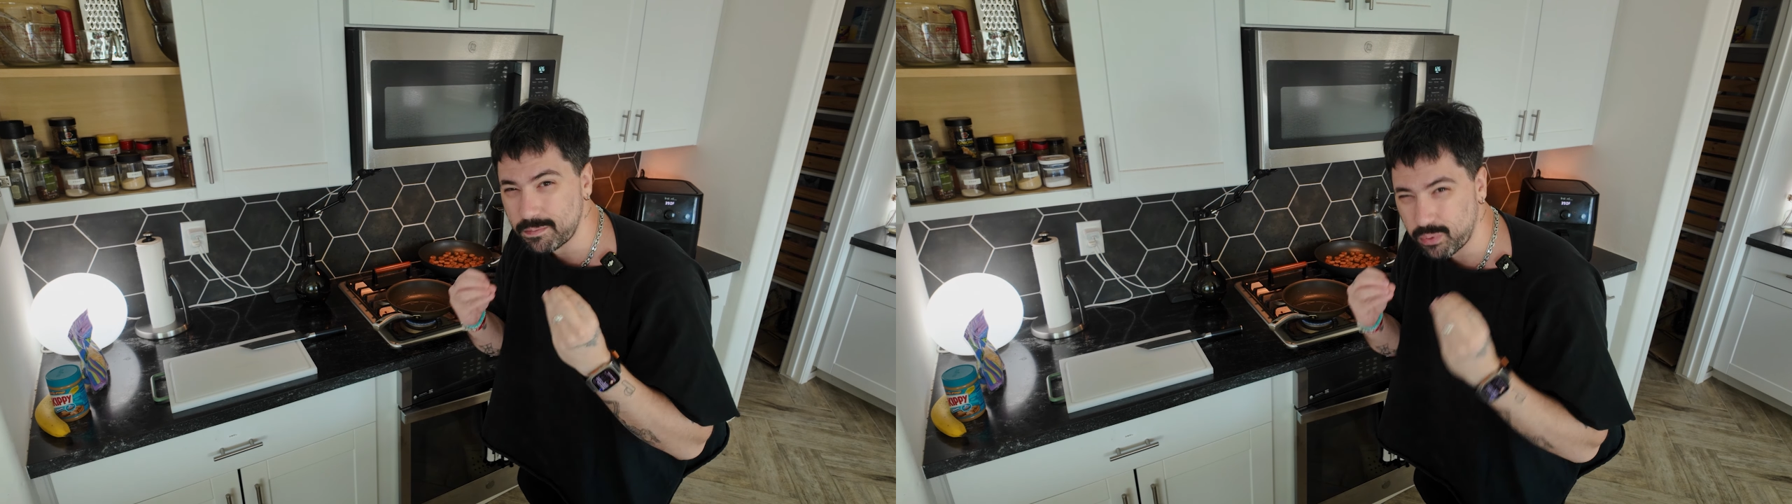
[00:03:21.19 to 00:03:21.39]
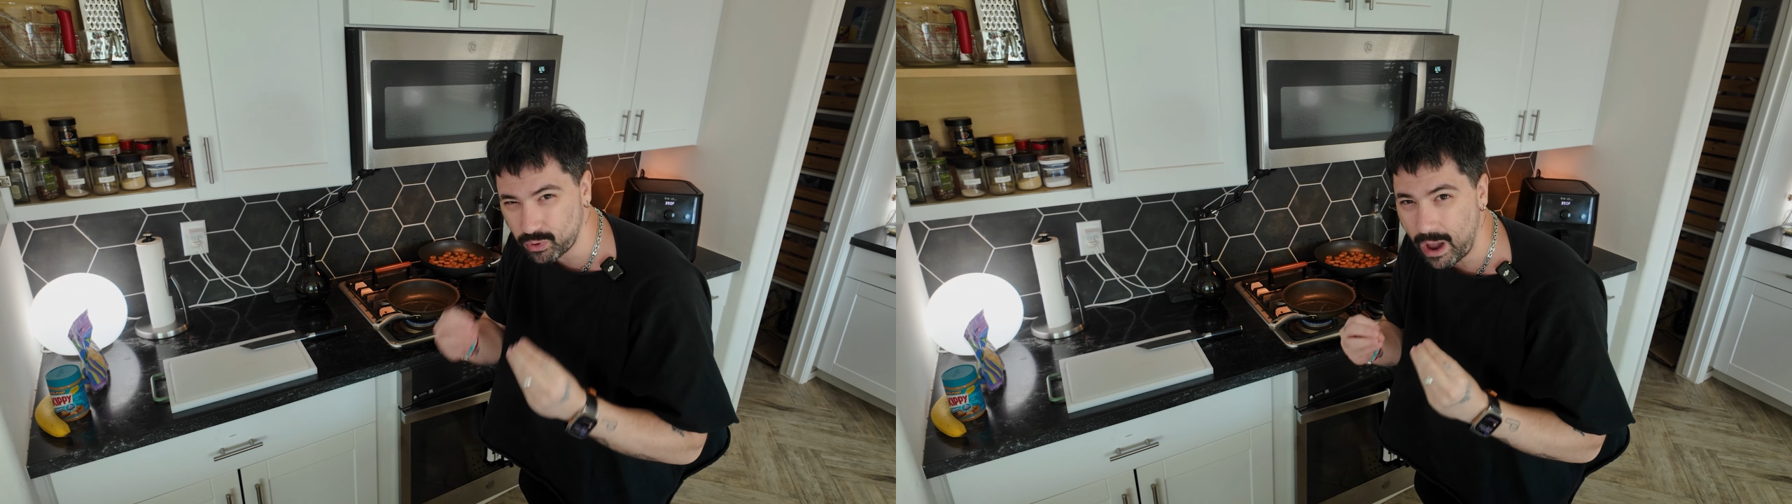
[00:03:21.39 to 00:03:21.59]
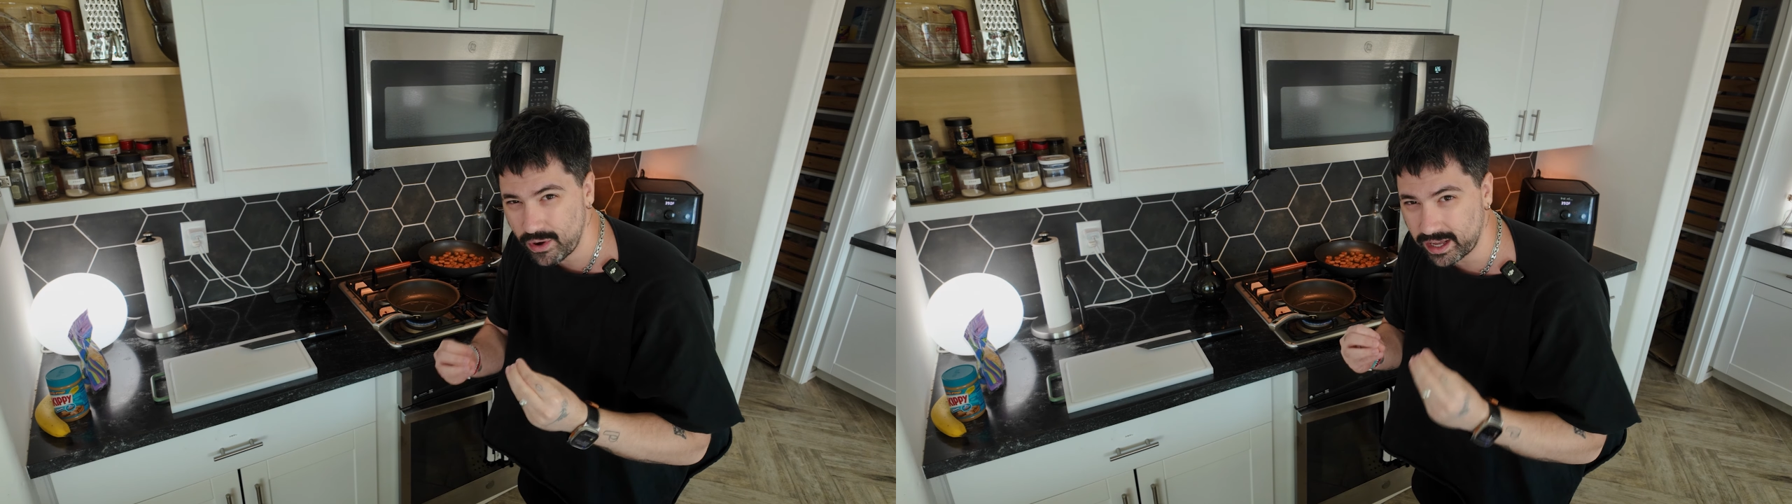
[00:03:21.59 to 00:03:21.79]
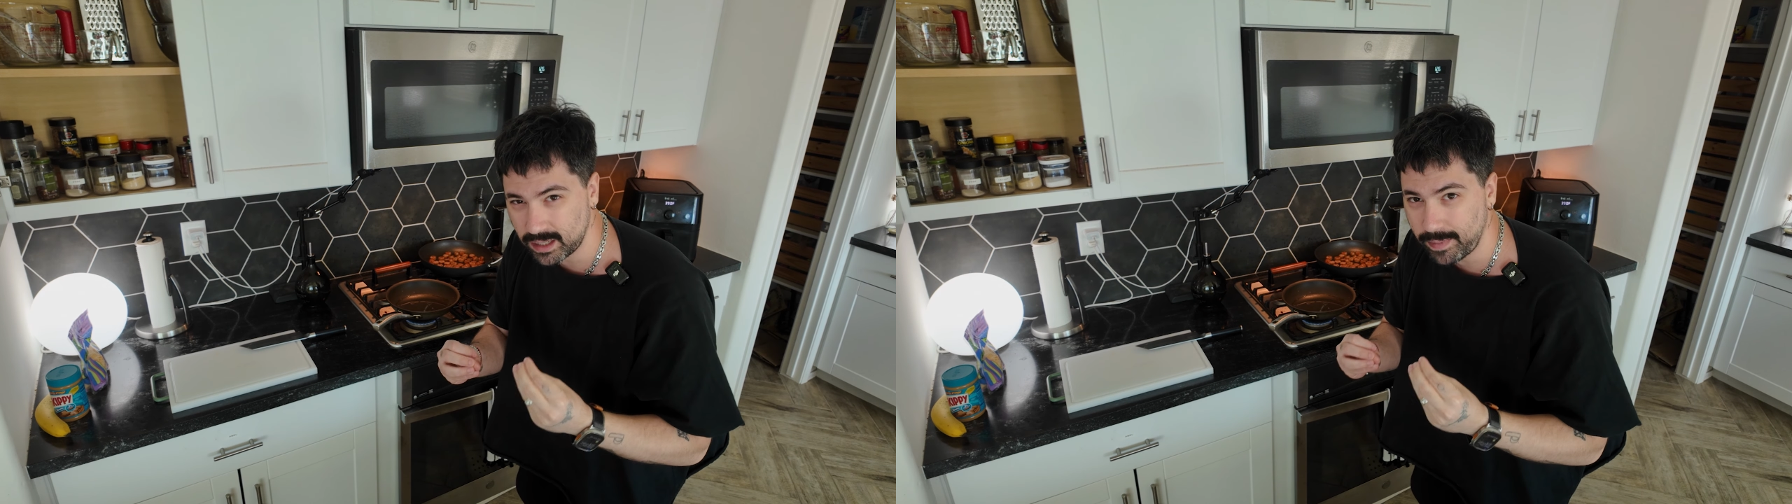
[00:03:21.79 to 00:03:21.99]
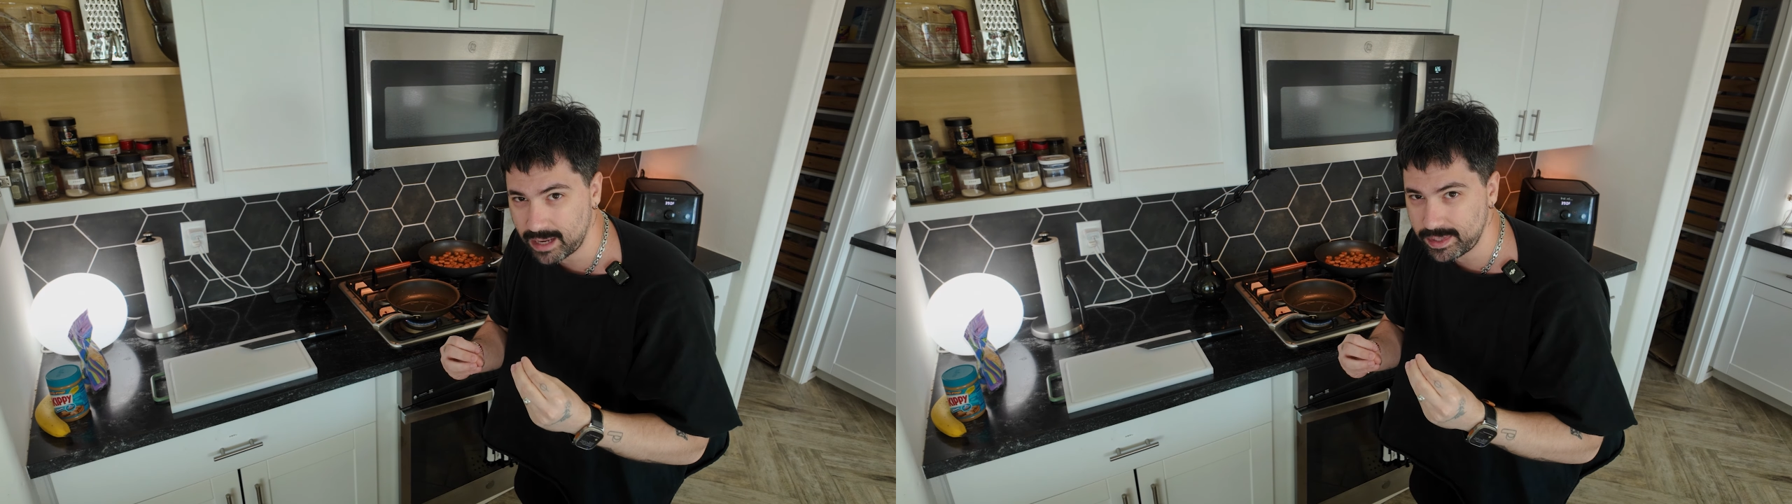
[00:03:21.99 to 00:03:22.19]
browning on
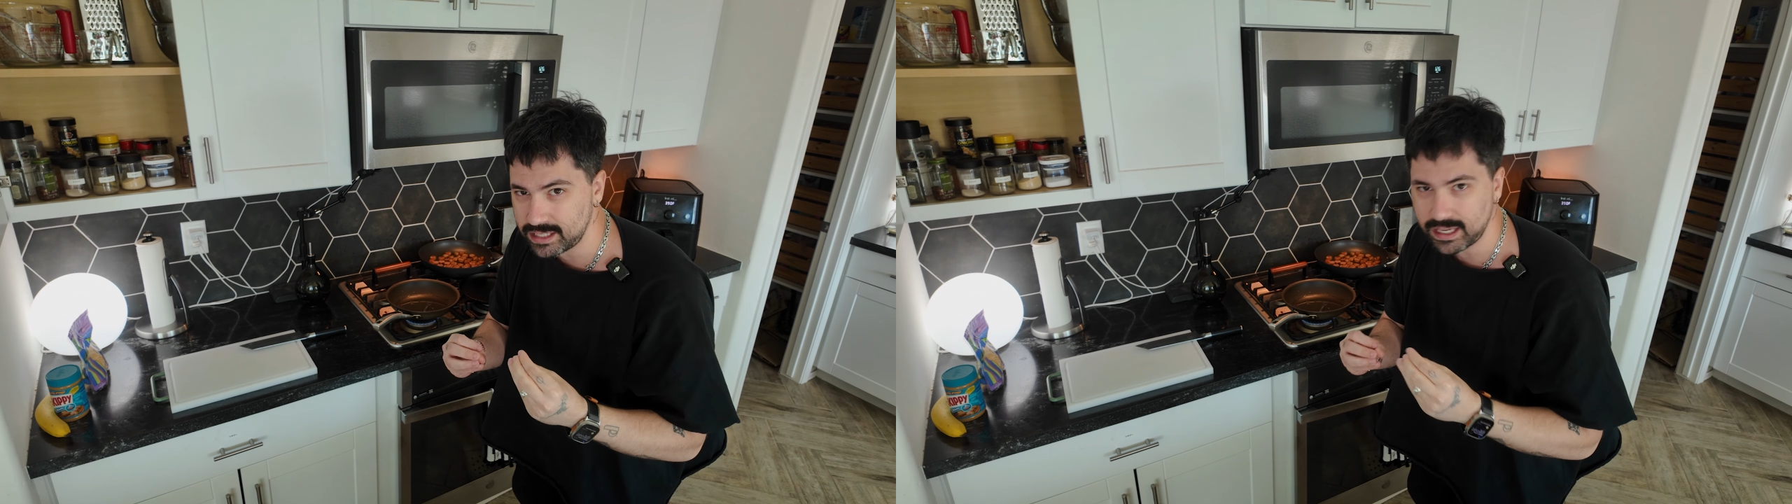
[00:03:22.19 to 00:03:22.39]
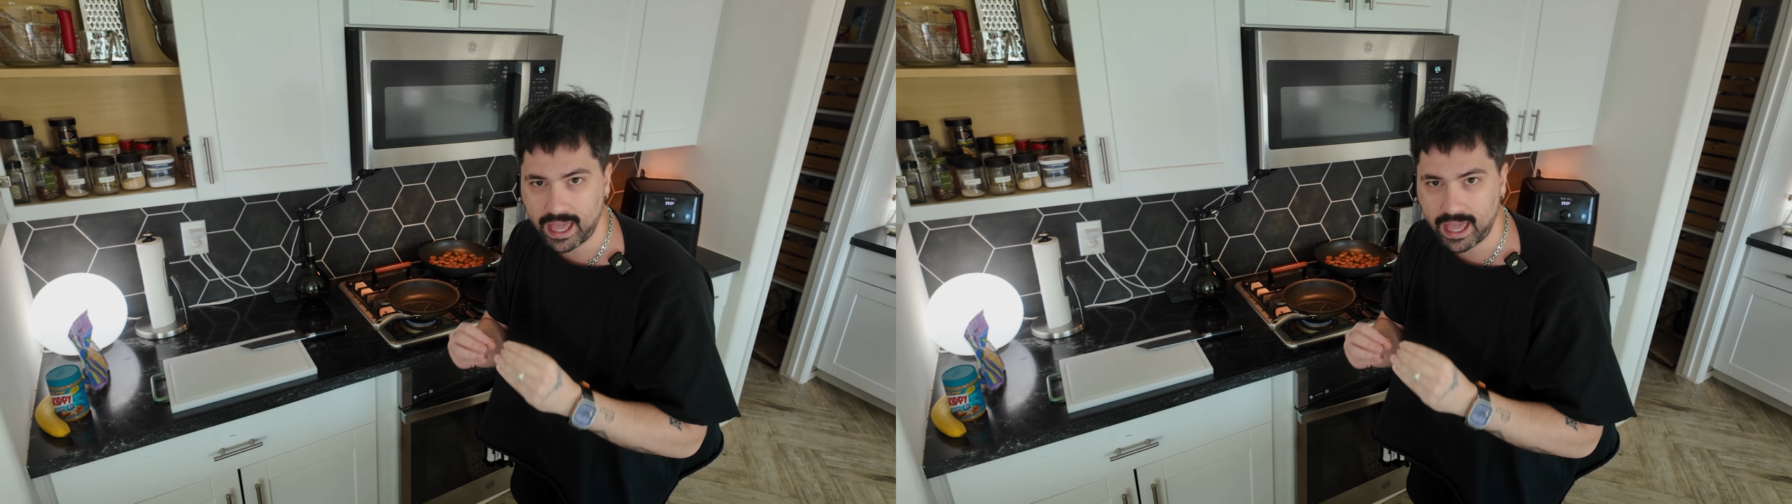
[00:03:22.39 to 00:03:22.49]
the bottom of these